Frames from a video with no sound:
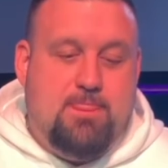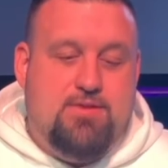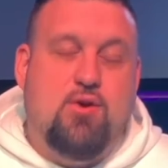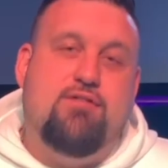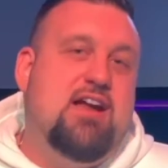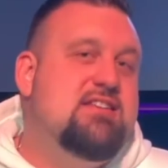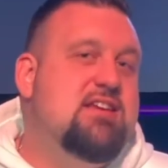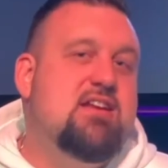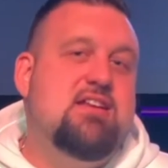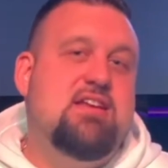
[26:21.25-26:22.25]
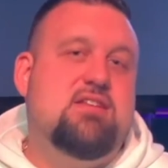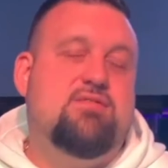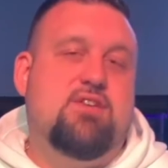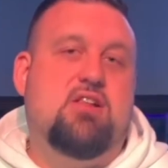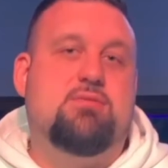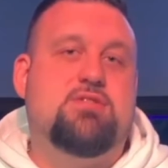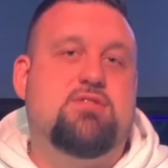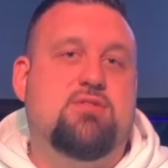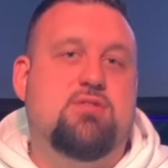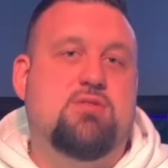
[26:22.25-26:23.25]
So if identity develops
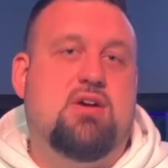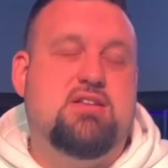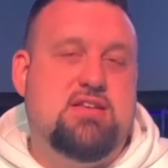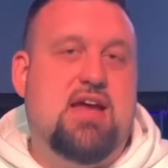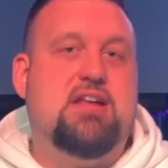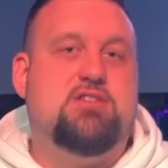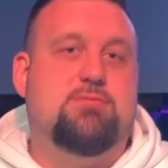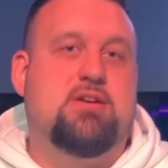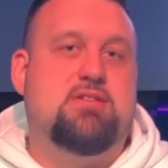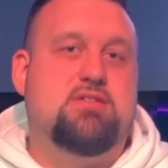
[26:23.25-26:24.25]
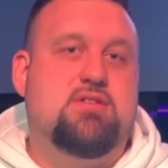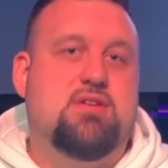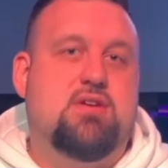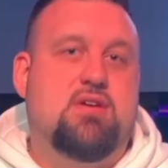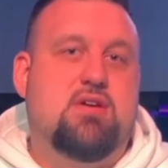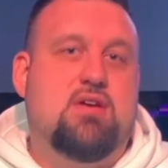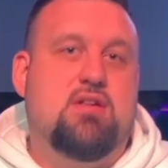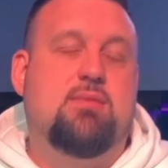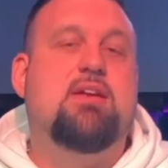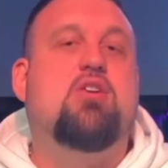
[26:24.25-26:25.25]
through attachment,
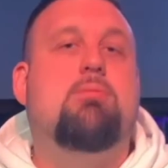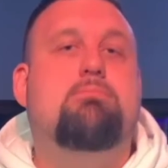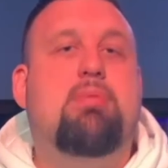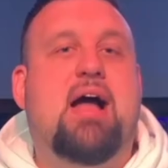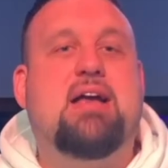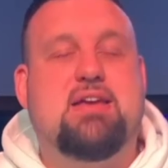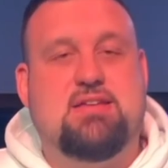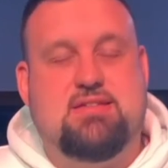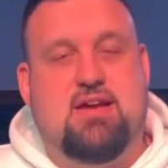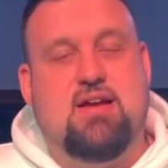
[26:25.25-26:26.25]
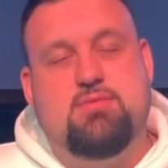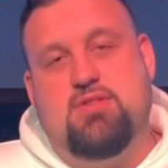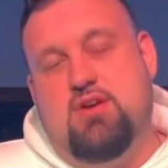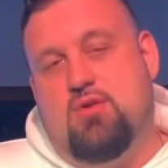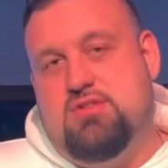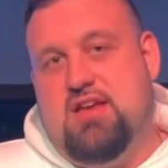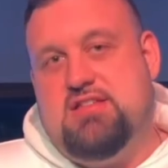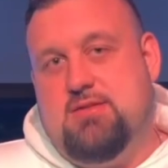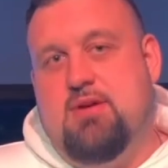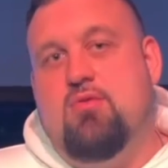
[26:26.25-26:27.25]
let me go back in time to the Old
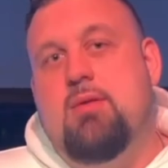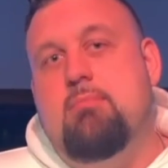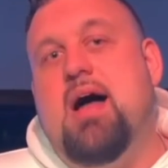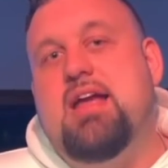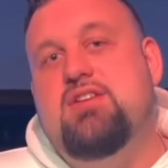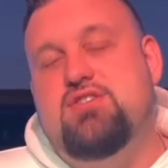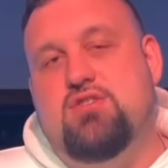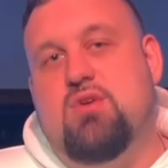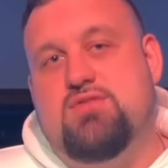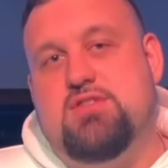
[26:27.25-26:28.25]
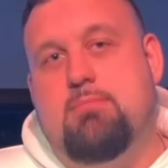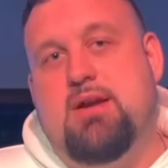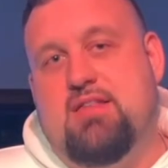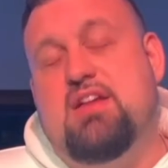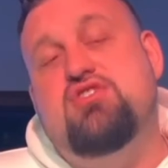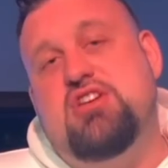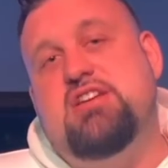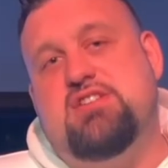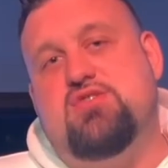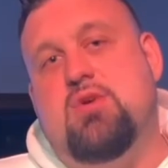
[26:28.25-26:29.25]
Testament, remind you of somebody that
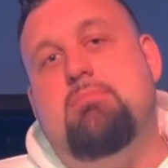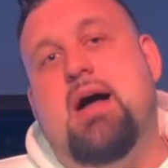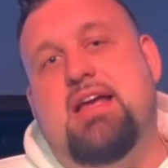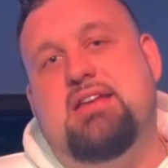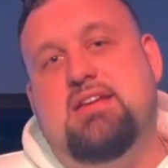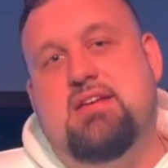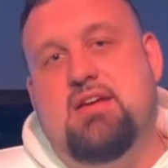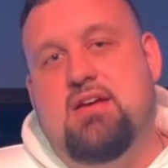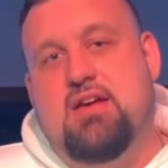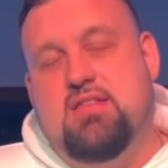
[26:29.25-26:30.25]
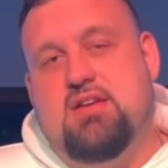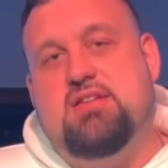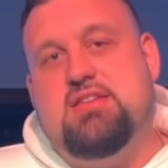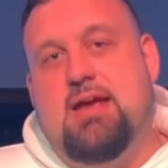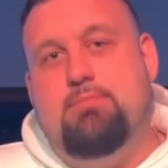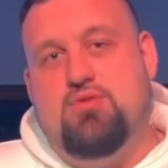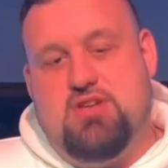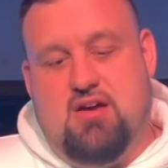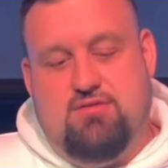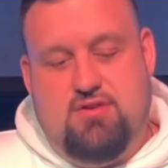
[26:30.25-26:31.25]
Jesus reminded the disciples
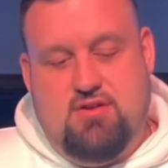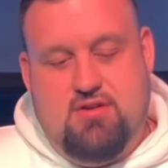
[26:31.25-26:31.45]
of.